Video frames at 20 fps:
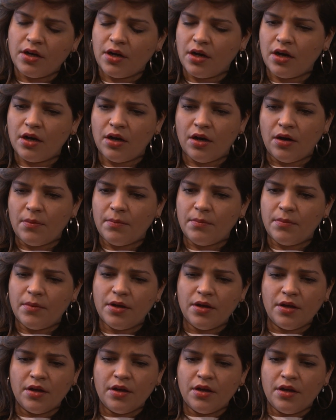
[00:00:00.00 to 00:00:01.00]

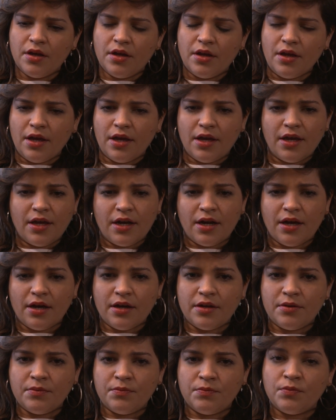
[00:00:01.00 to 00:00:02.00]
And
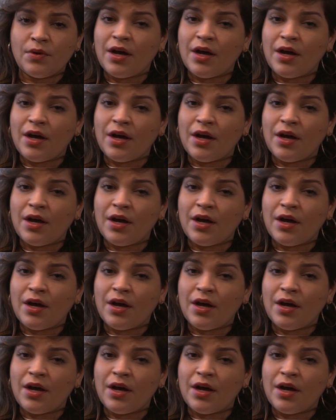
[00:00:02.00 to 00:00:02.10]
I,